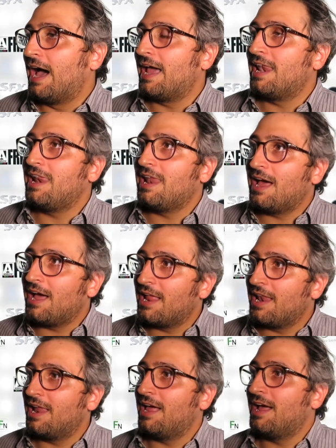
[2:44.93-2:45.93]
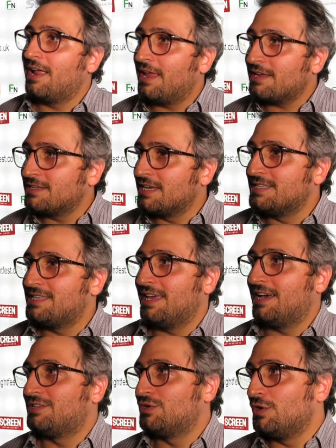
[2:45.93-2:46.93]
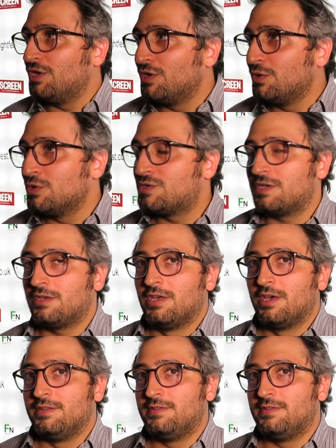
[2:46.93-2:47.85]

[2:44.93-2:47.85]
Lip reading: I like the idea to use a